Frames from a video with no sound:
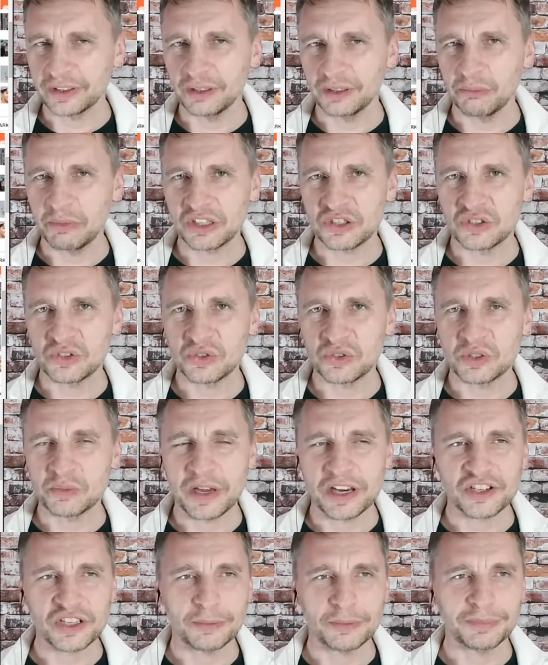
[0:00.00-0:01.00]
then make sure to
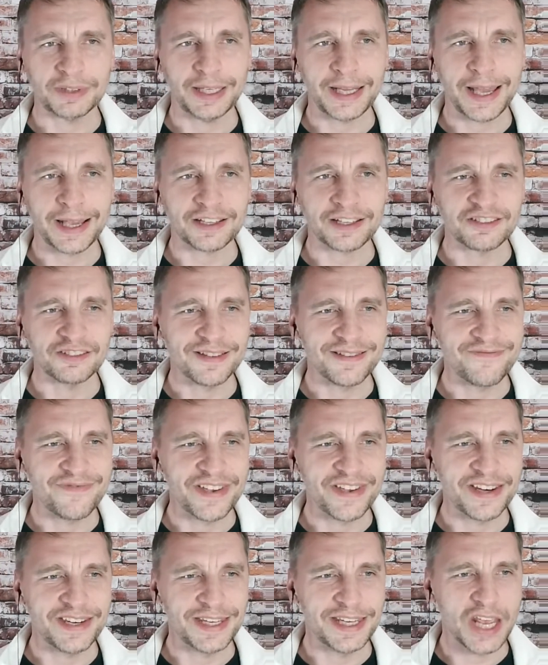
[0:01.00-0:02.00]
smash up the likes on the
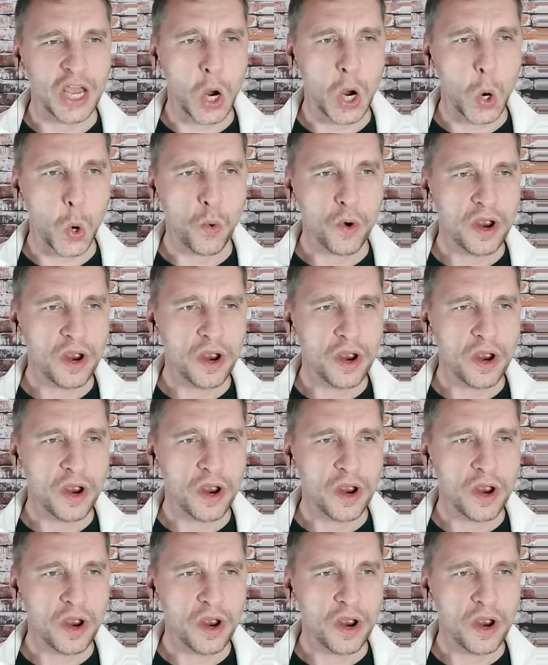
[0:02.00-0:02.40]
video.